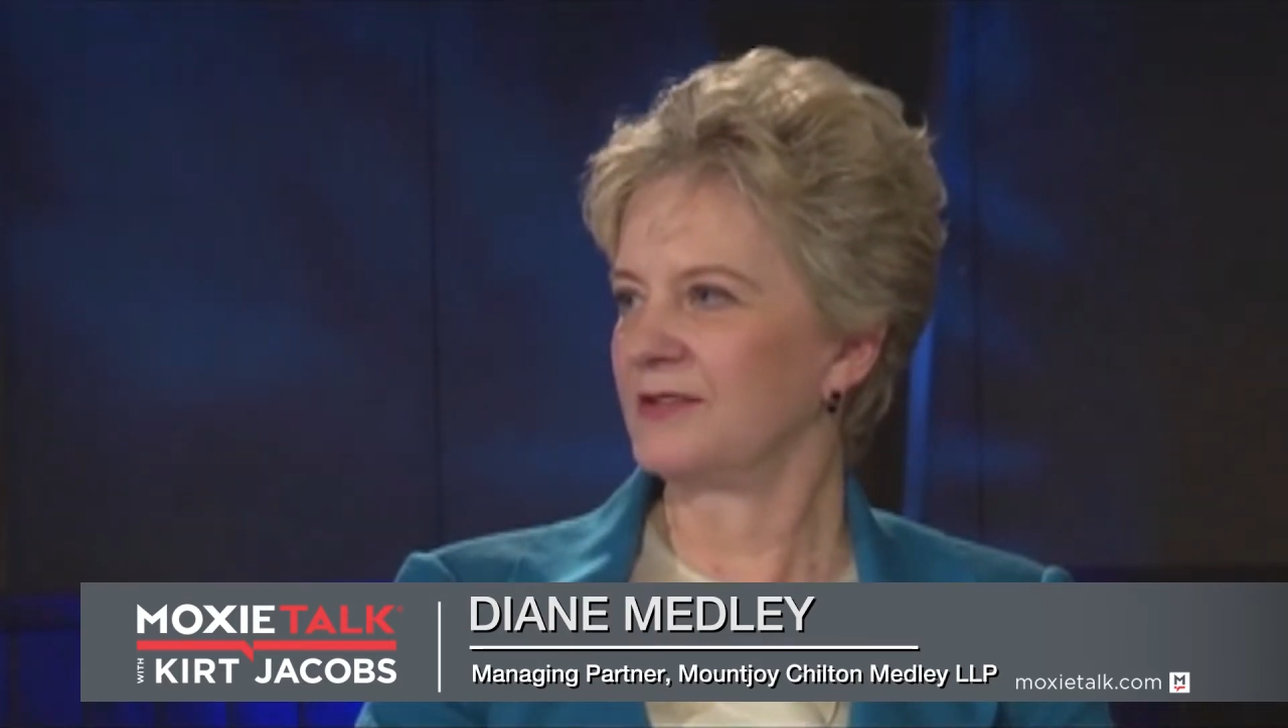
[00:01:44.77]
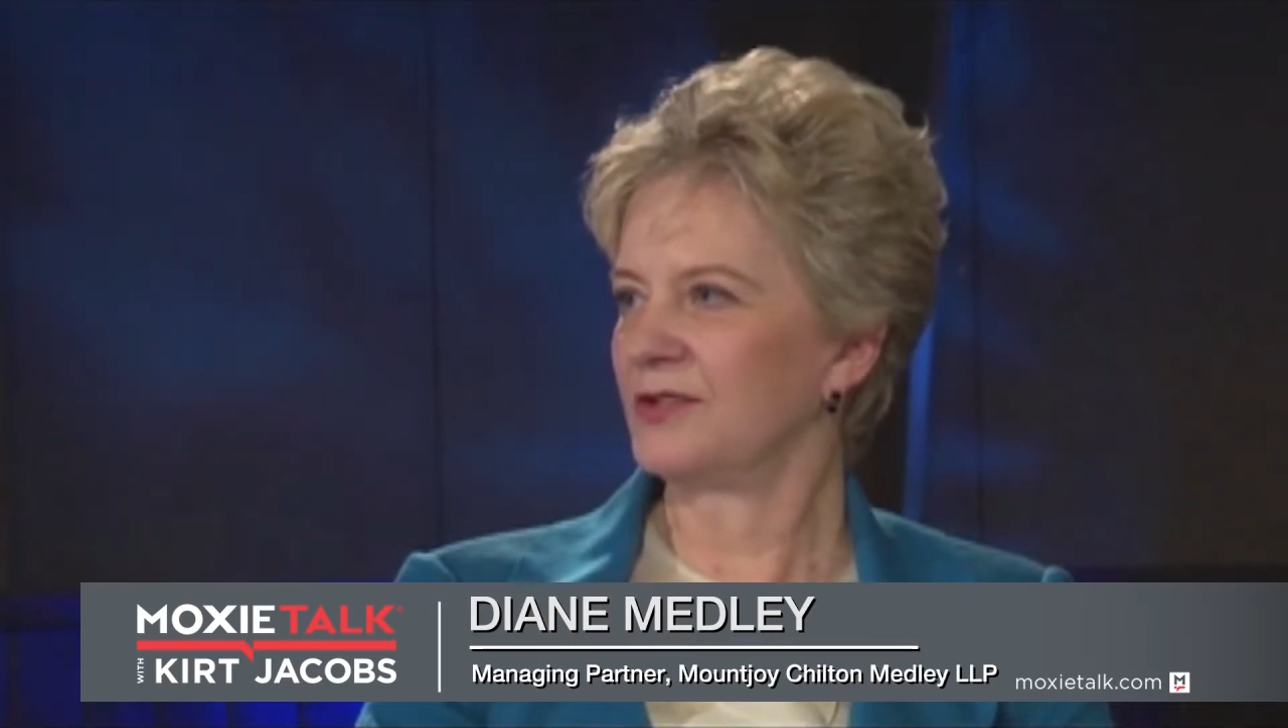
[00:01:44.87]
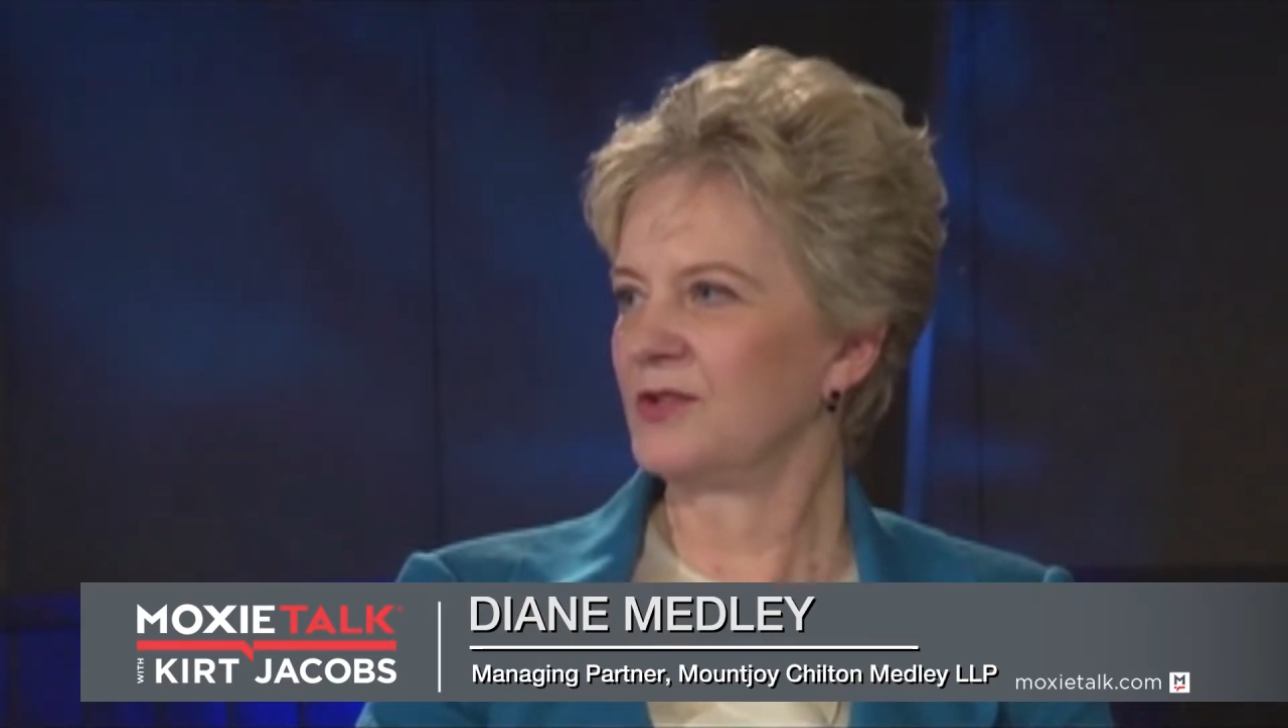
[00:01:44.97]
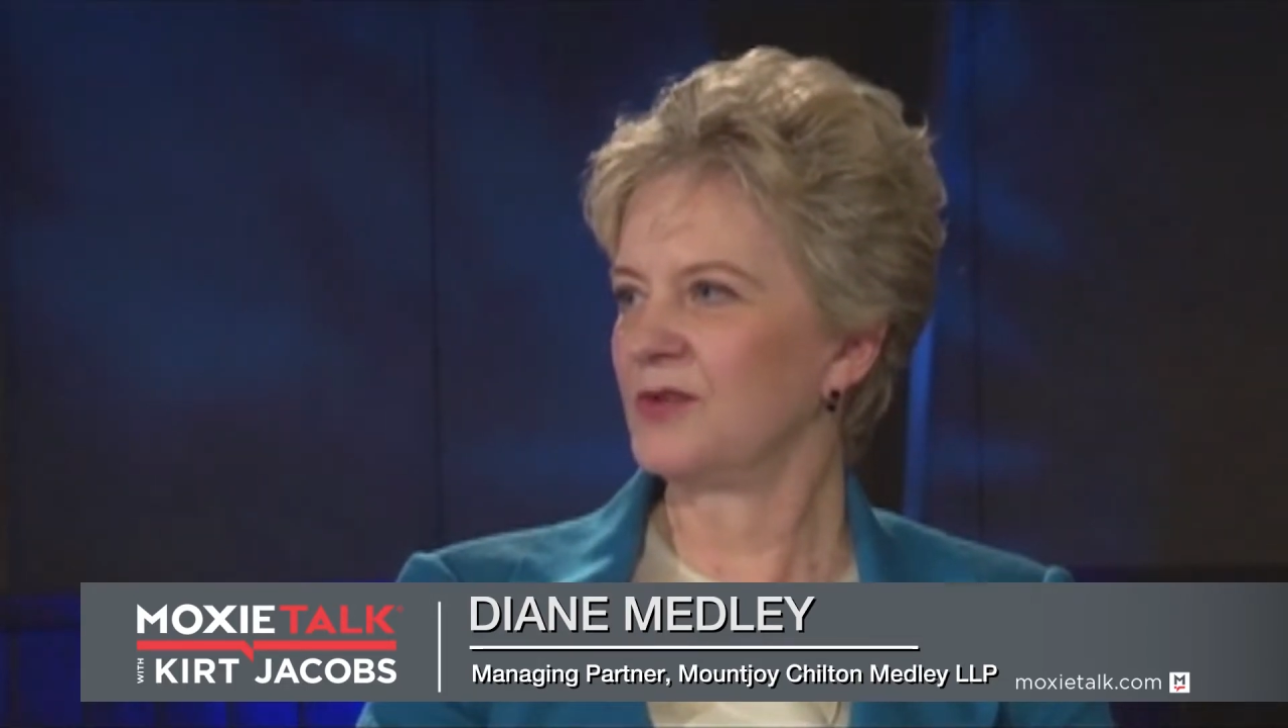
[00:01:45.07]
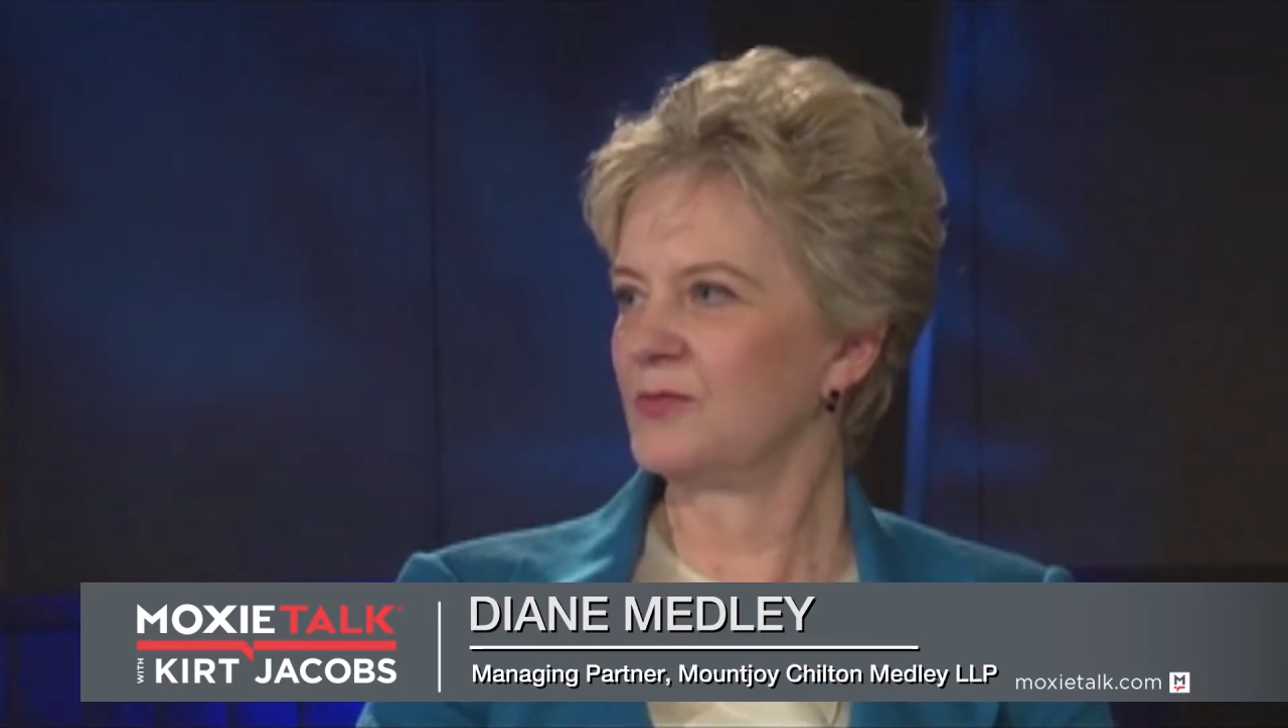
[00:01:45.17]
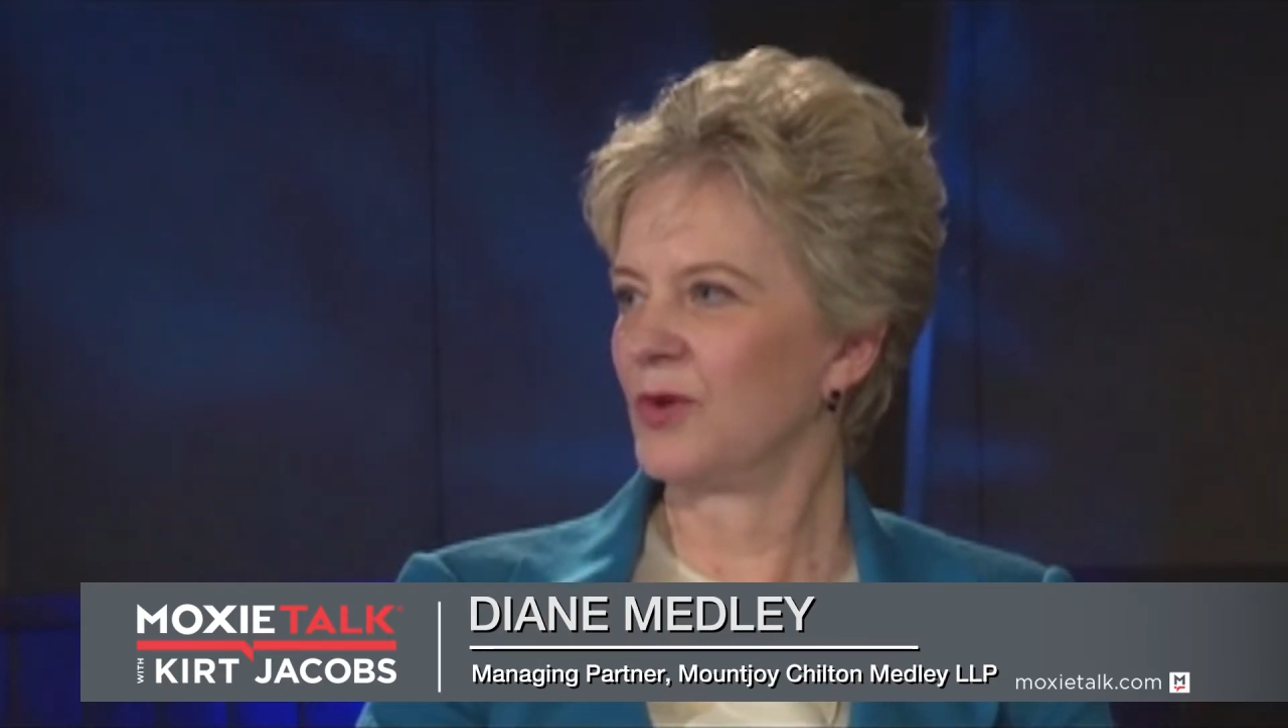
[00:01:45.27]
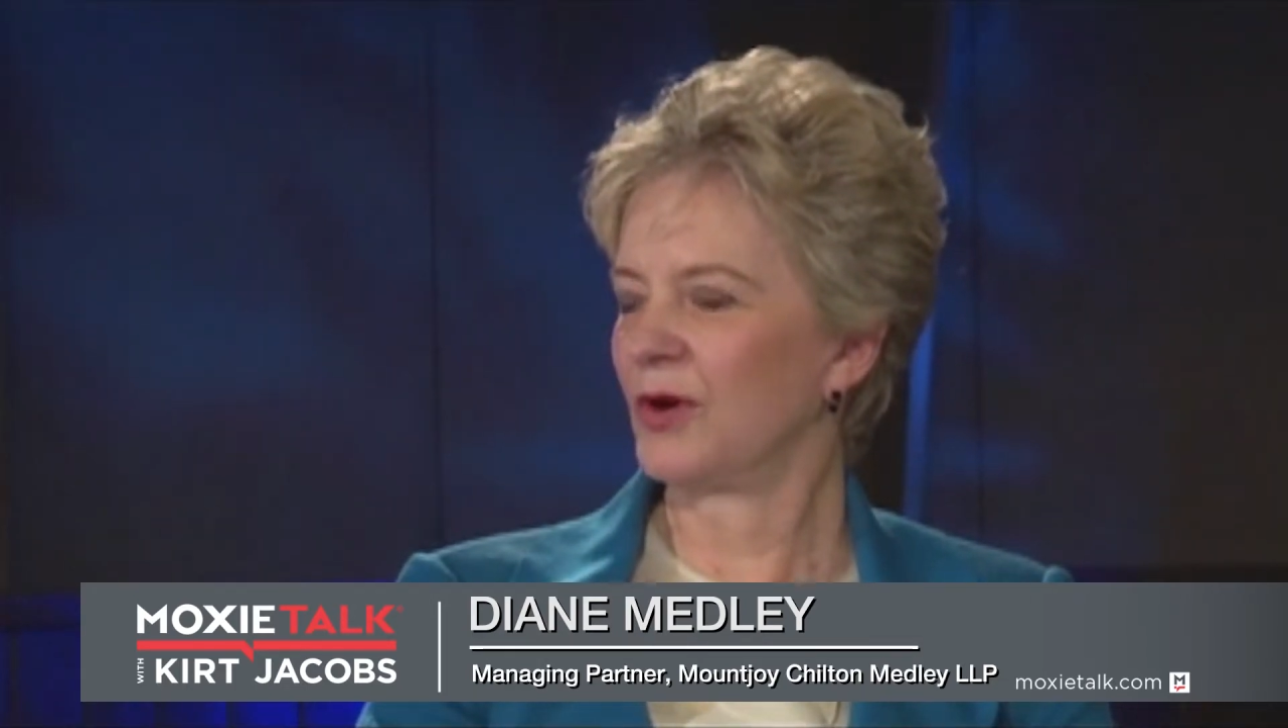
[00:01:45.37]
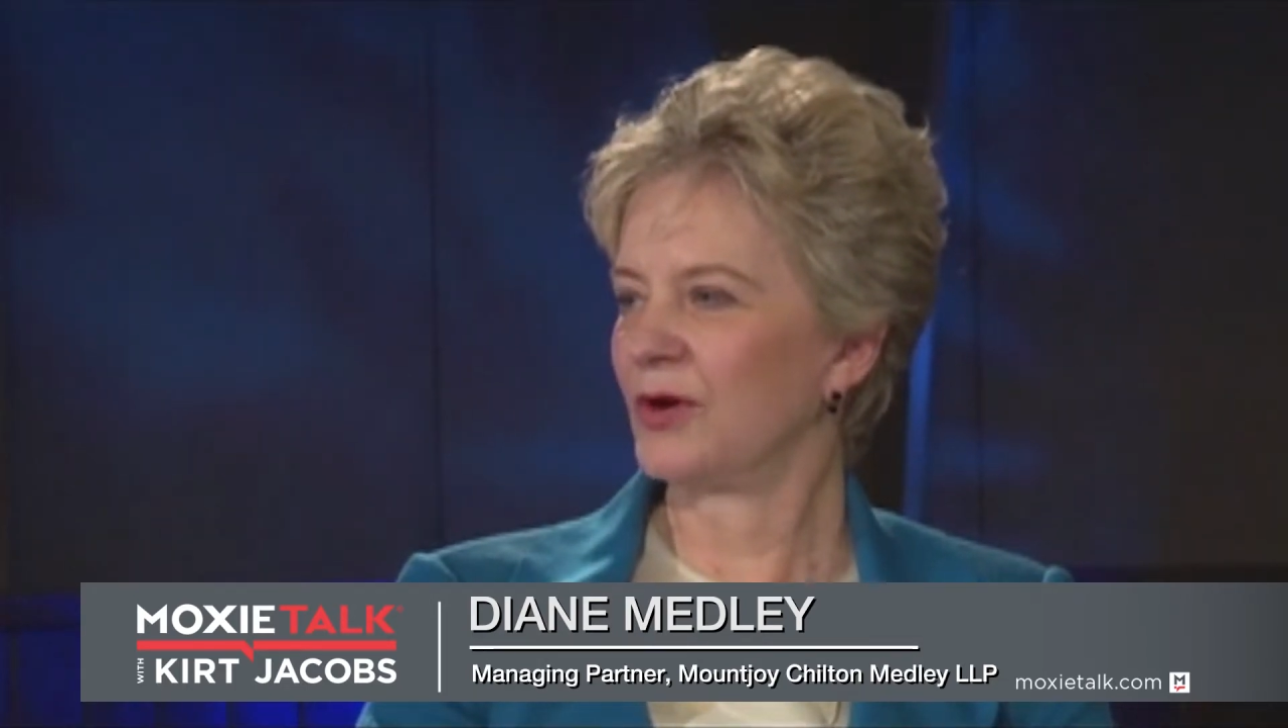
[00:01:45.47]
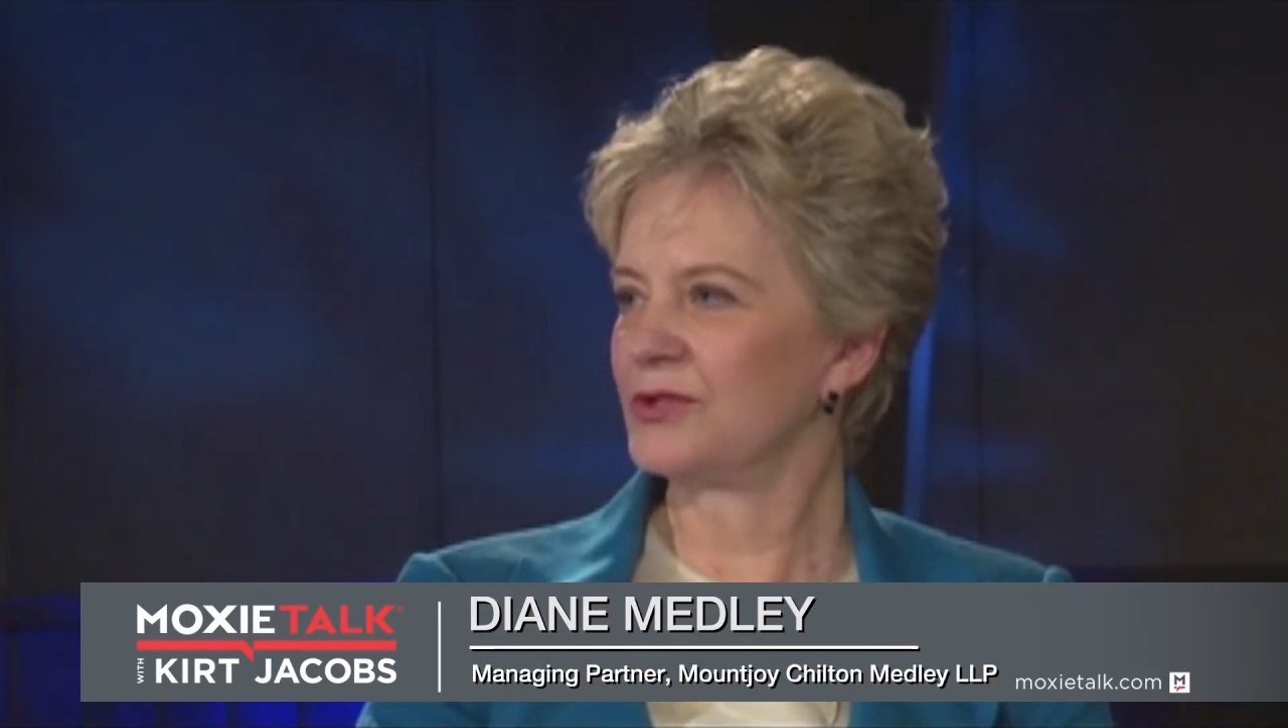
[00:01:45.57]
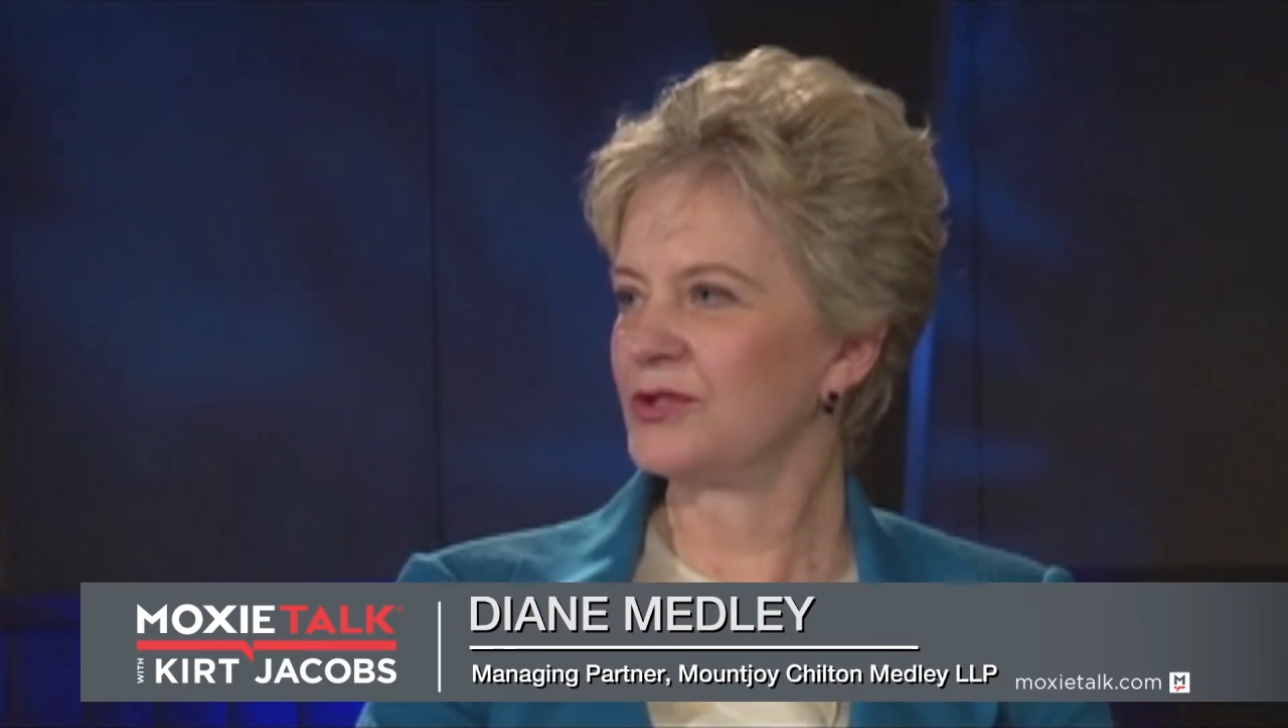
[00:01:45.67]
You didn't right.
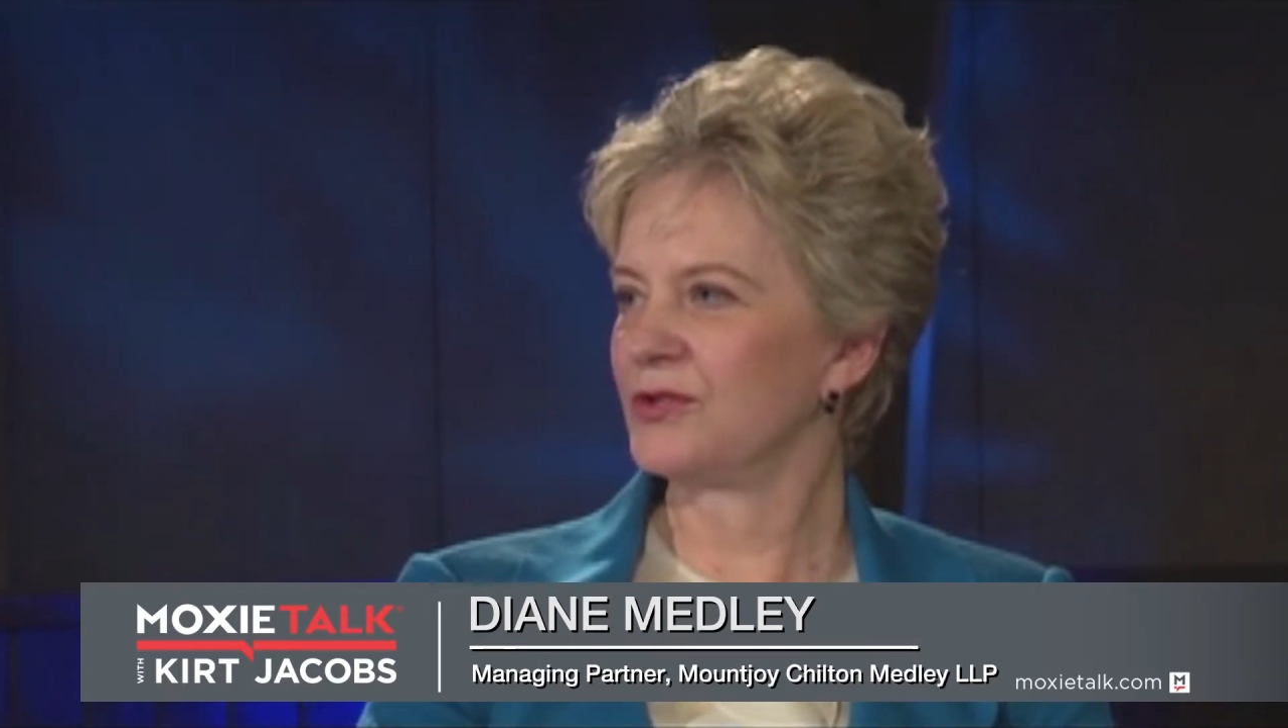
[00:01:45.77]
merge